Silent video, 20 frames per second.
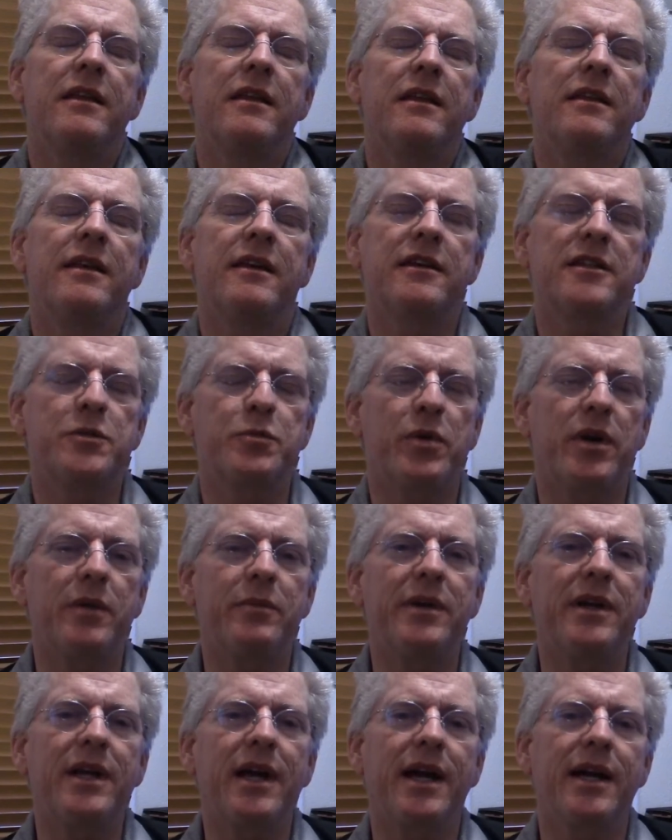The
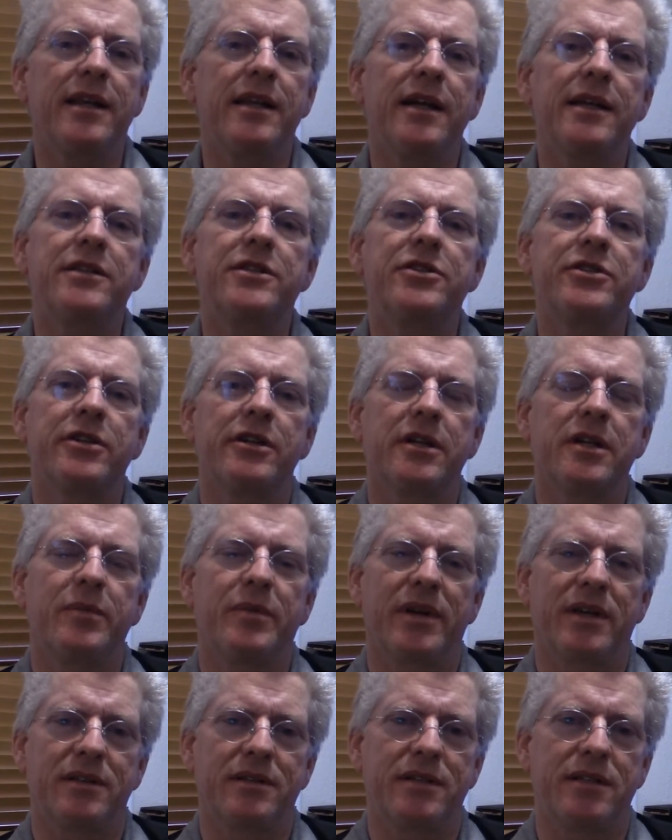experiment I'd like to talk
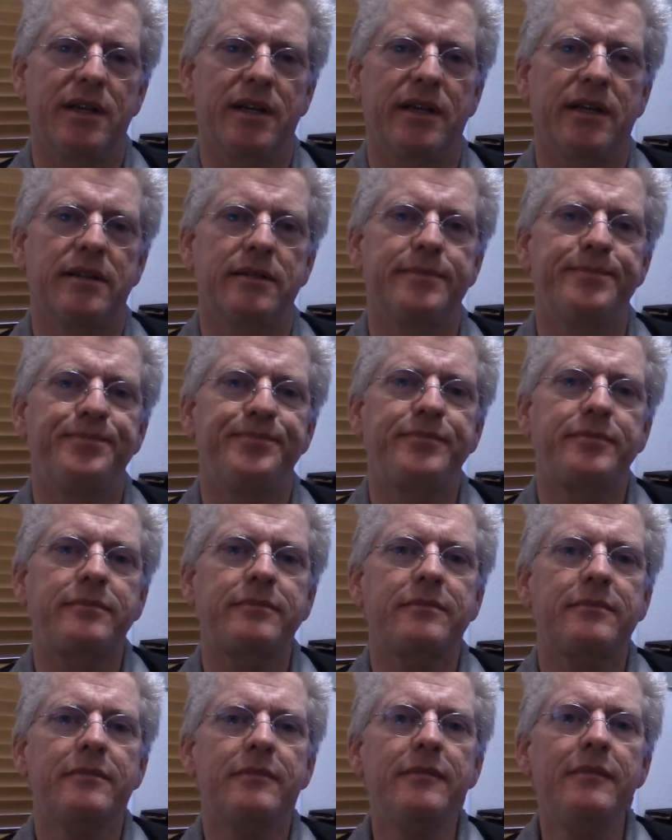about today
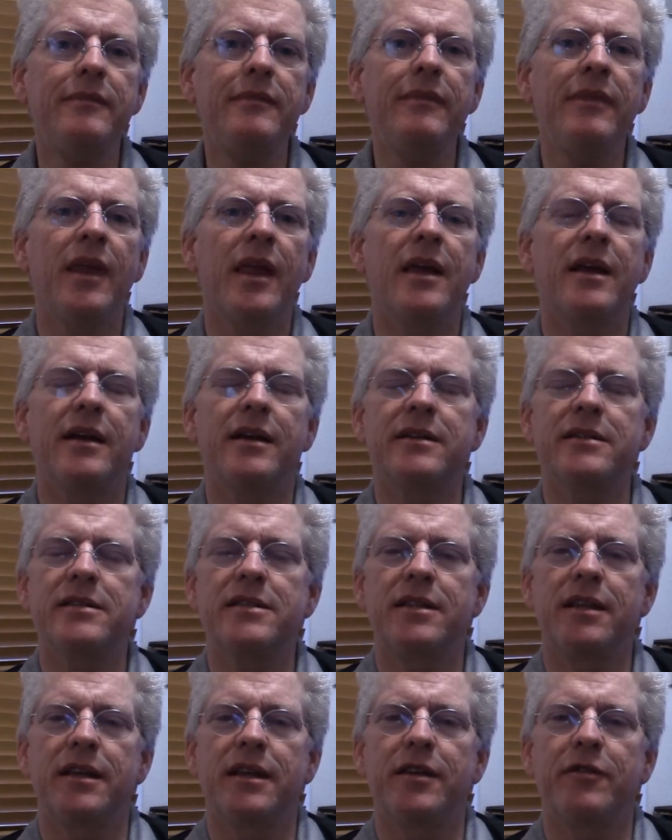is
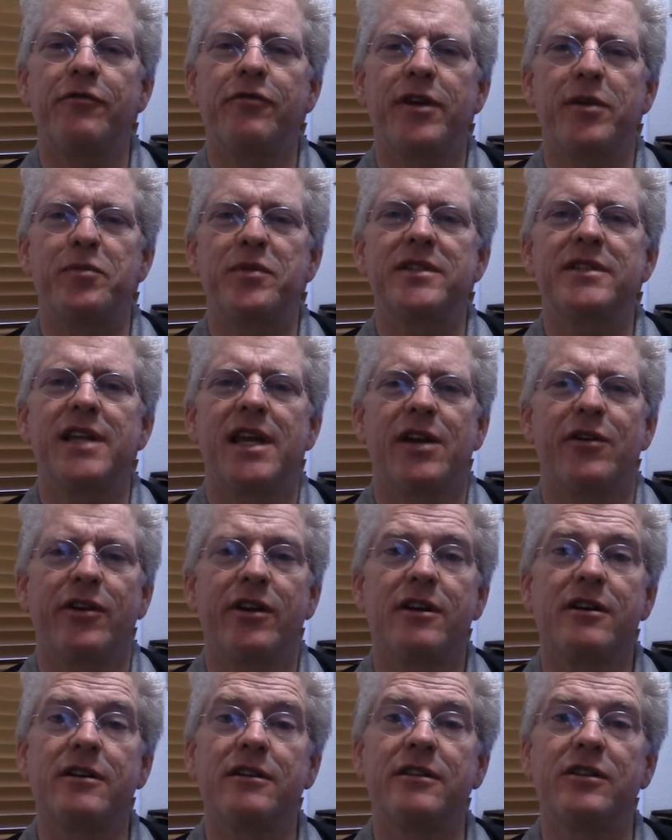the famous Harry
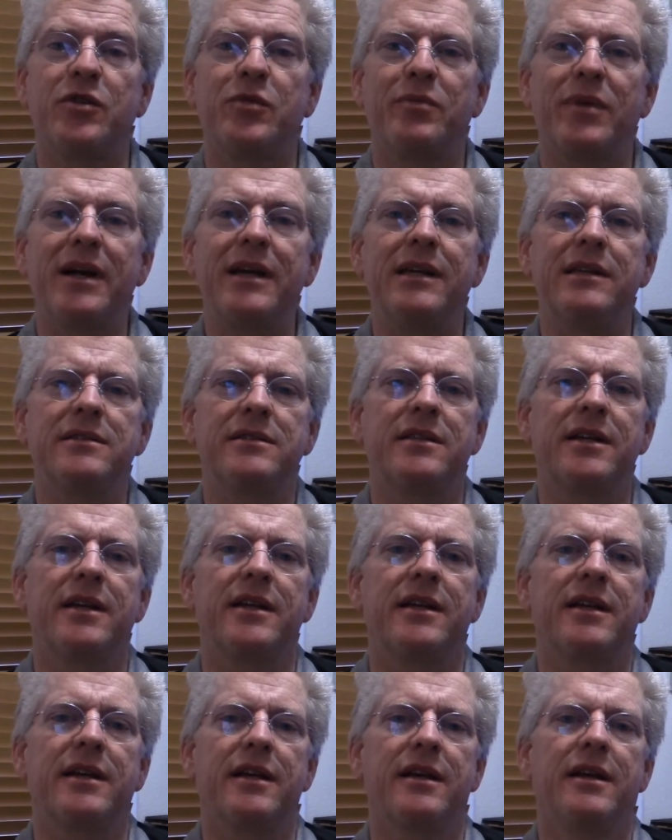Harlow monkey
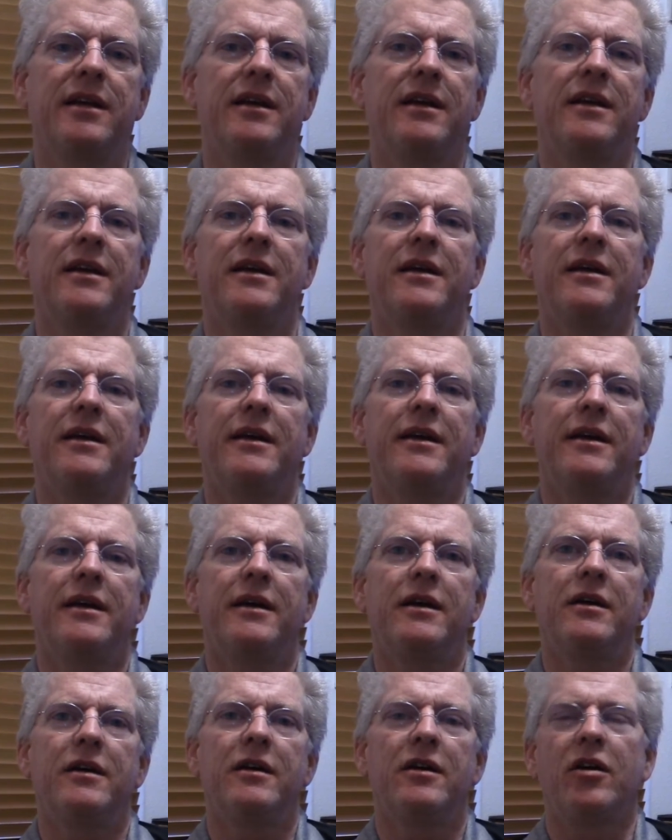study.
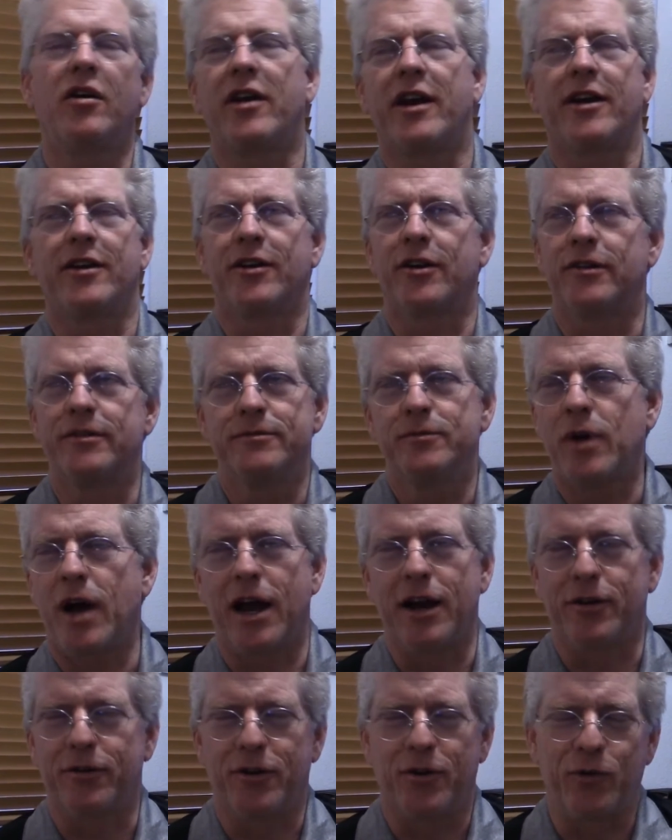Or I
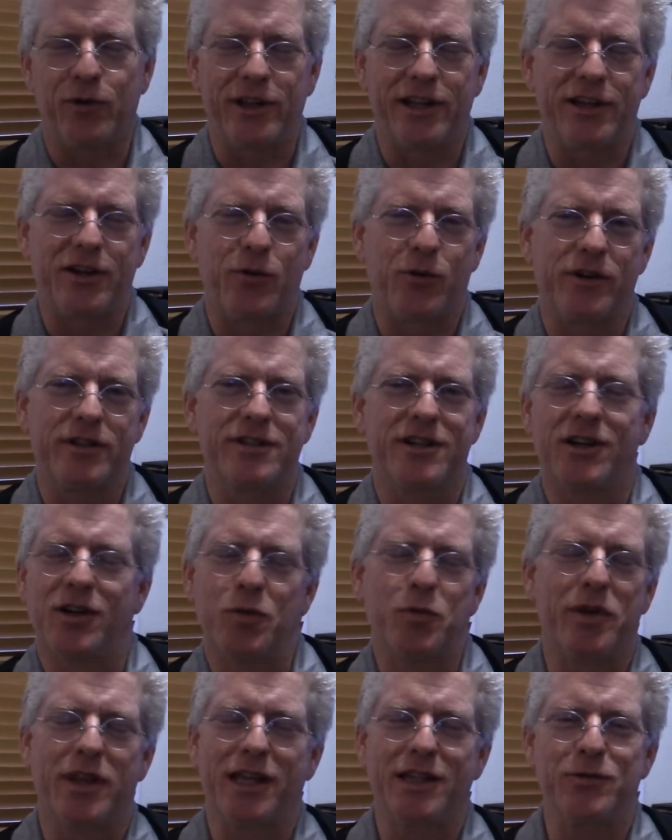don't really know what it's called,
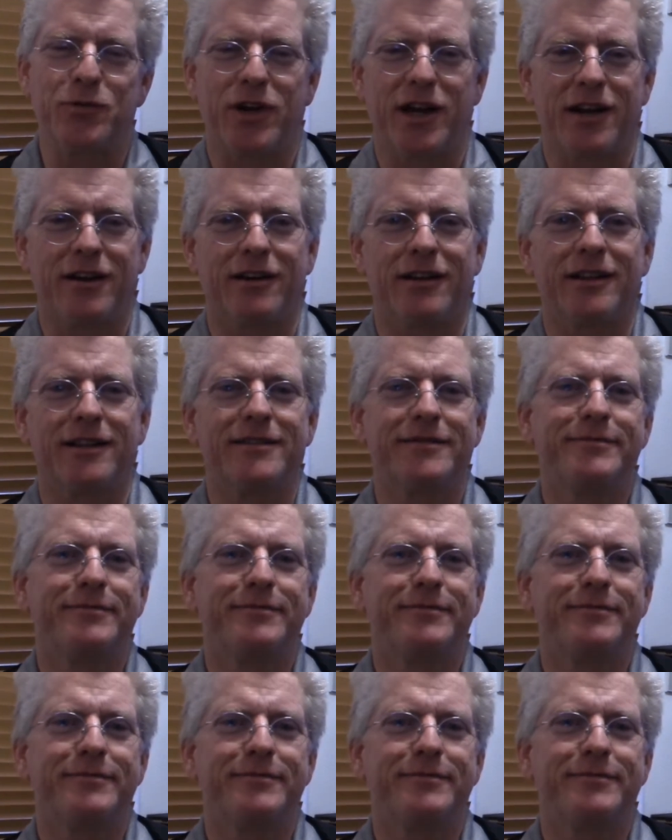but that's what I call it.